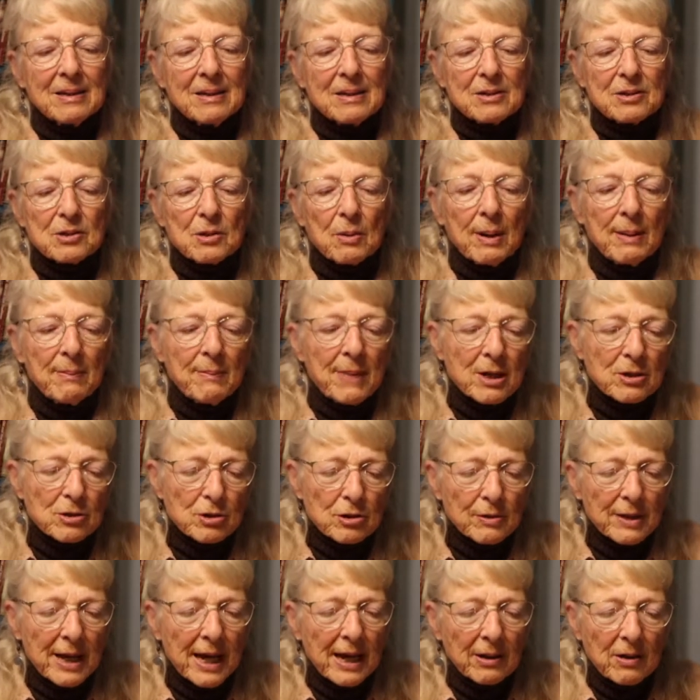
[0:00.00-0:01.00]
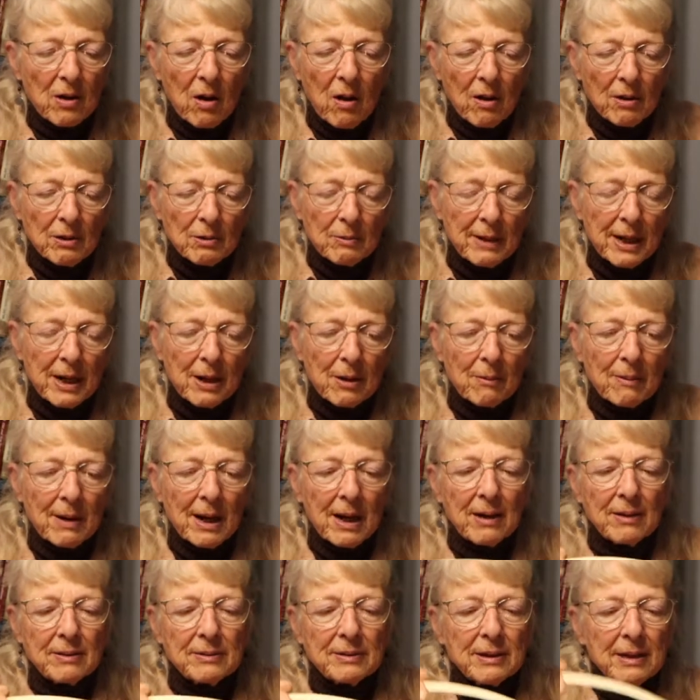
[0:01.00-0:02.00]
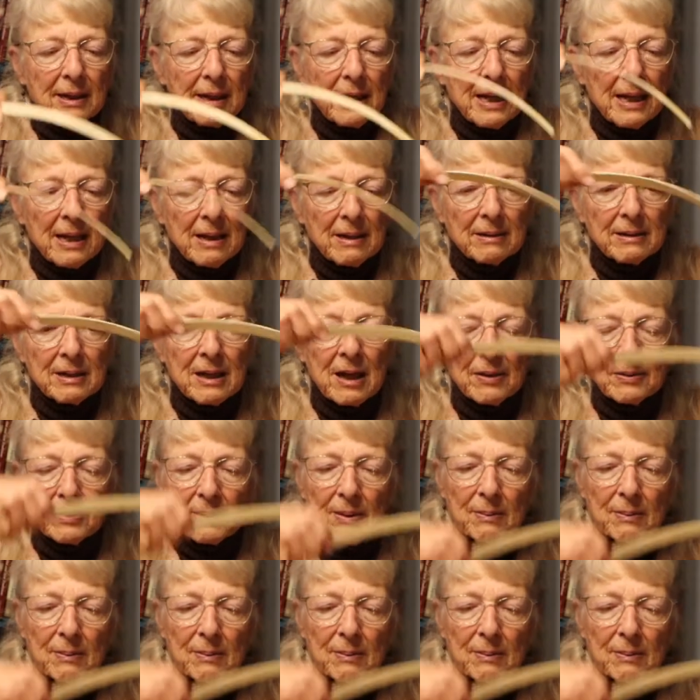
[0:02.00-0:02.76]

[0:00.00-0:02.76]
So I measure that all the way around and cut